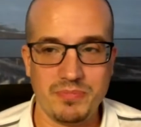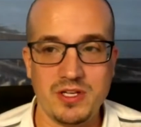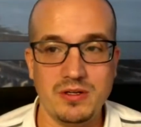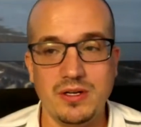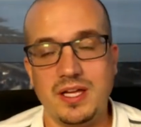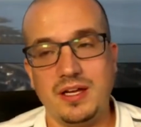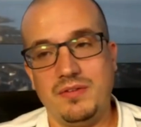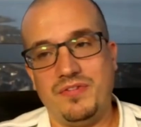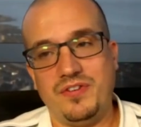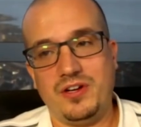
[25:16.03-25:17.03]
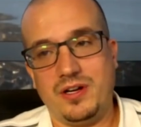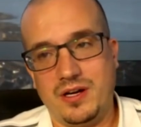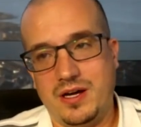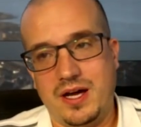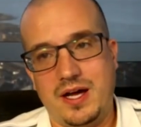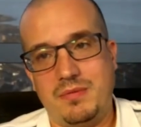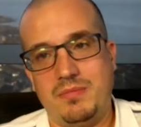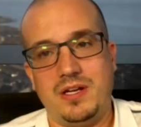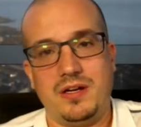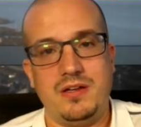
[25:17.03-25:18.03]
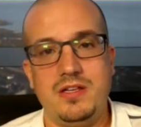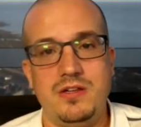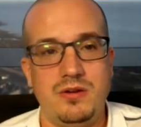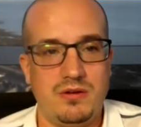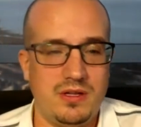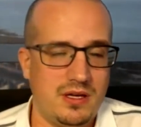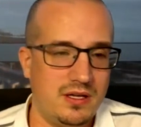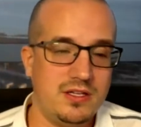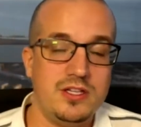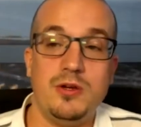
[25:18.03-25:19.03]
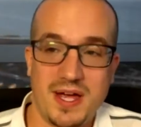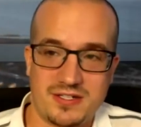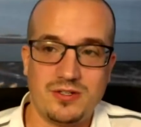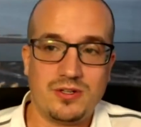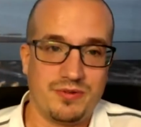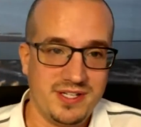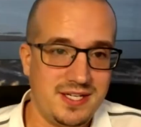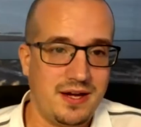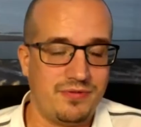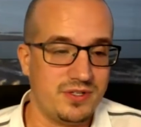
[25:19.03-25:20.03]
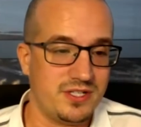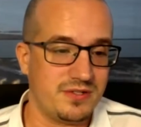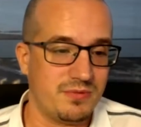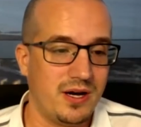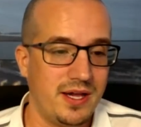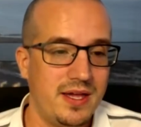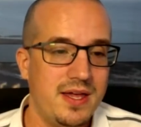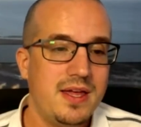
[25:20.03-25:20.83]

you're looking for the US dollar ETF, which is why